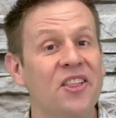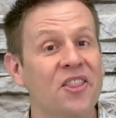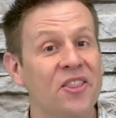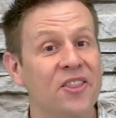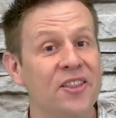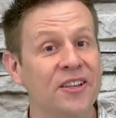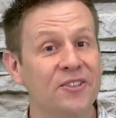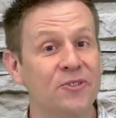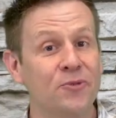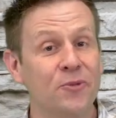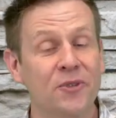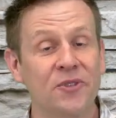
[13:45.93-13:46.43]

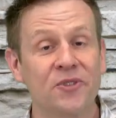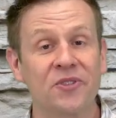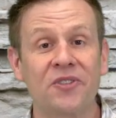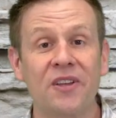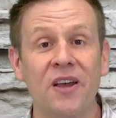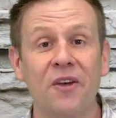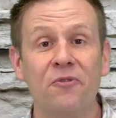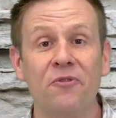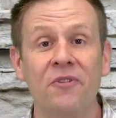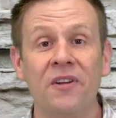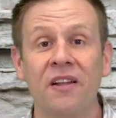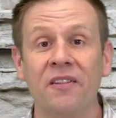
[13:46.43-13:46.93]
This was
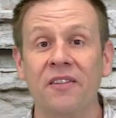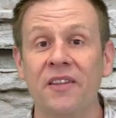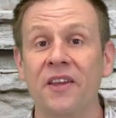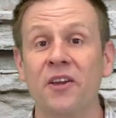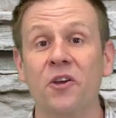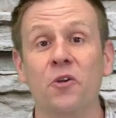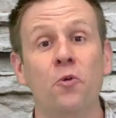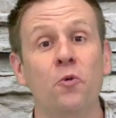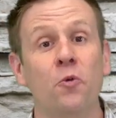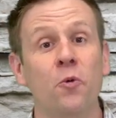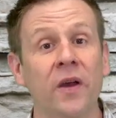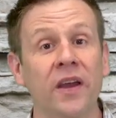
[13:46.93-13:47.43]

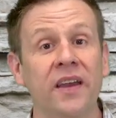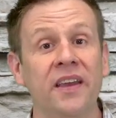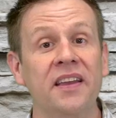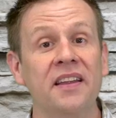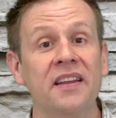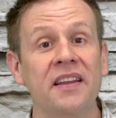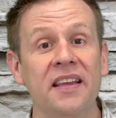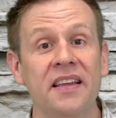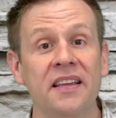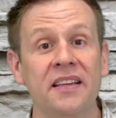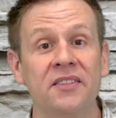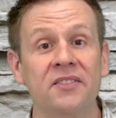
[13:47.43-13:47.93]
definitely quick
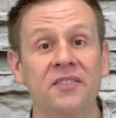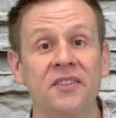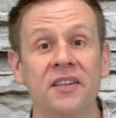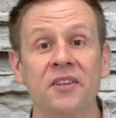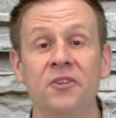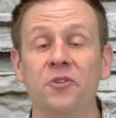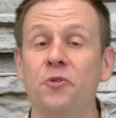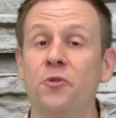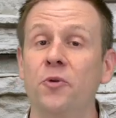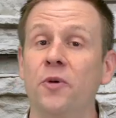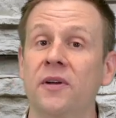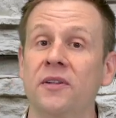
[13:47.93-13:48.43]
and easy
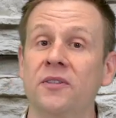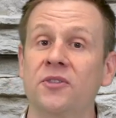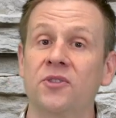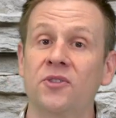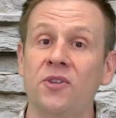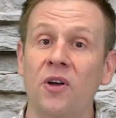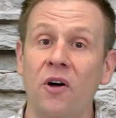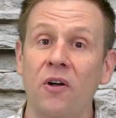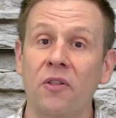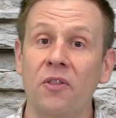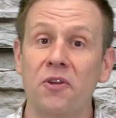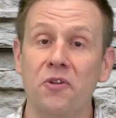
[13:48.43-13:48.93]
to
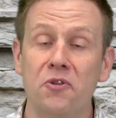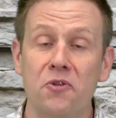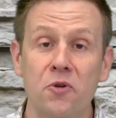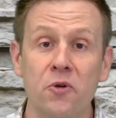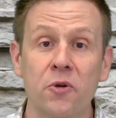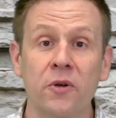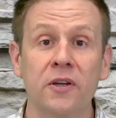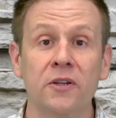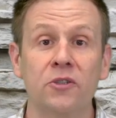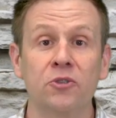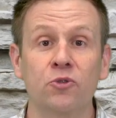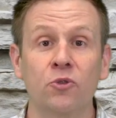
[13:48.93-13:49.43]
install the
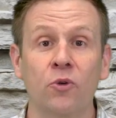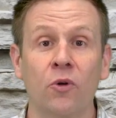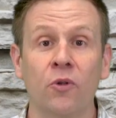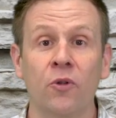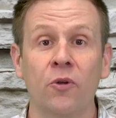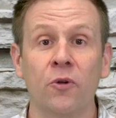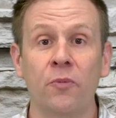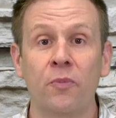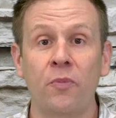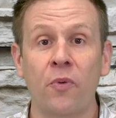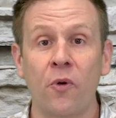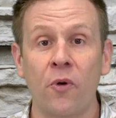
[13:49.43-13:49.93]
new
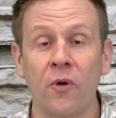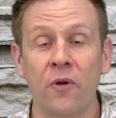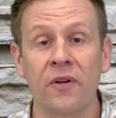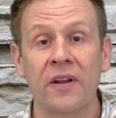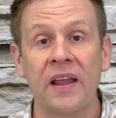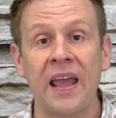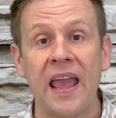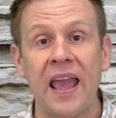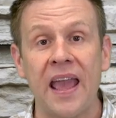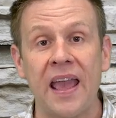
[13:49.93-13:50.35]
controller board